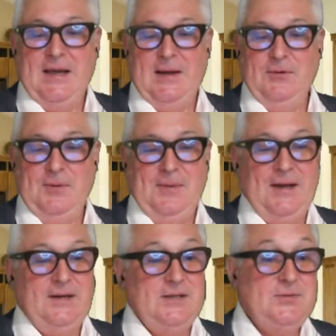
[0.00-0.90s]
We'll be back
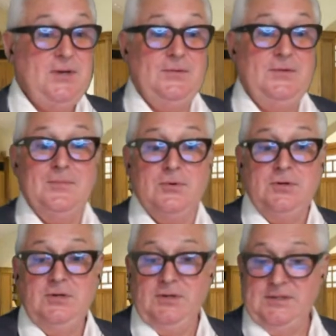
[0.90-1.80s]
next week with more
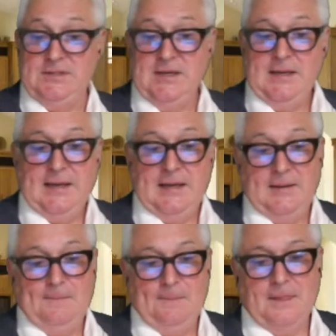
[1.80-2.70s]
news.
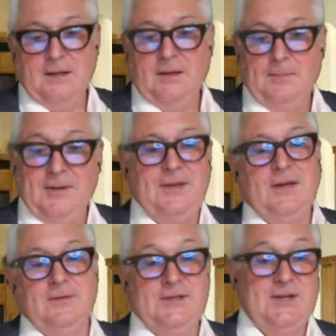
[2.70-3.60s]
I'm probably going
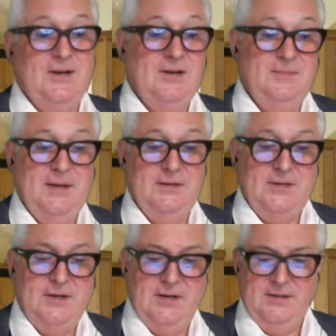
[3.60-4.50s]
to retire the bow
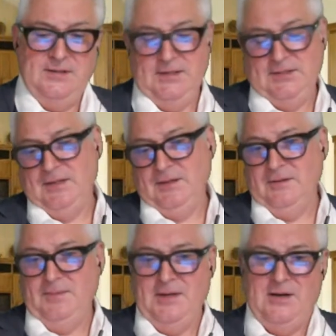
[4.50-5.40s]
tie. I think it's a little
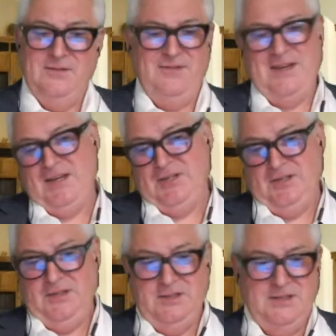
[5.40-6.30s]
bit
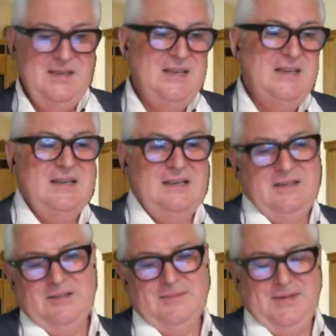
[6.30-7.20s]
old-fashioned, a
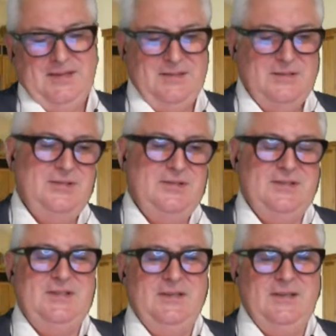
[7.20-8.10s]
little bit
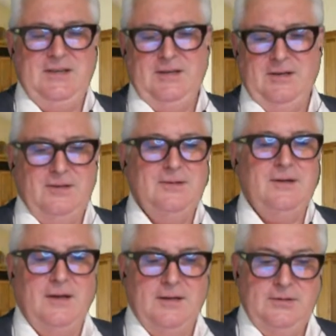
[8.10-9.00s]
silly, and I look
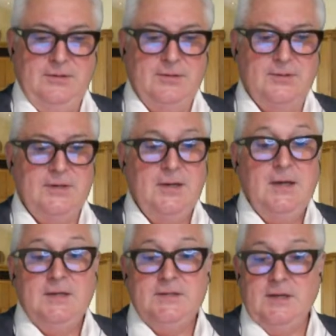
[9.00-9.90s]
like a dork.
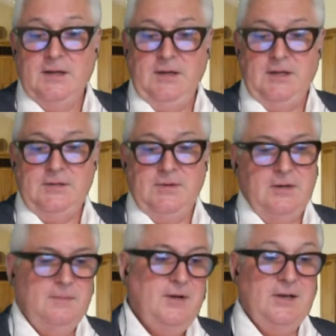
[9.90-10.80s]
So next week, I
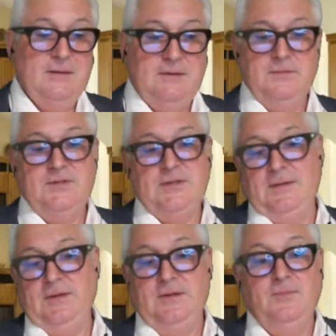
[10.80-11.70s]
might come up with
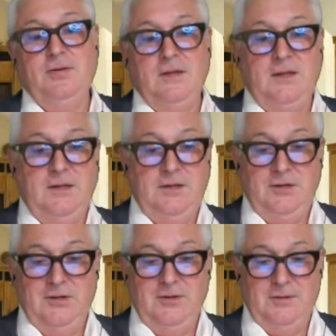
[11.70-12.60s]
something completely
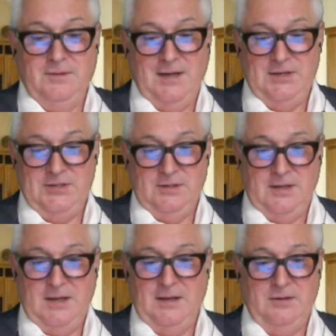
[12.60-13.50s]
new in relation to
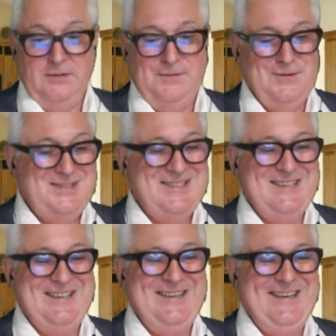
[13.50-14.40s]
that. I look forward to
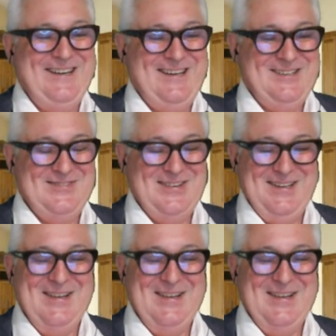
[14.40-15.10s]
seeing you here next week.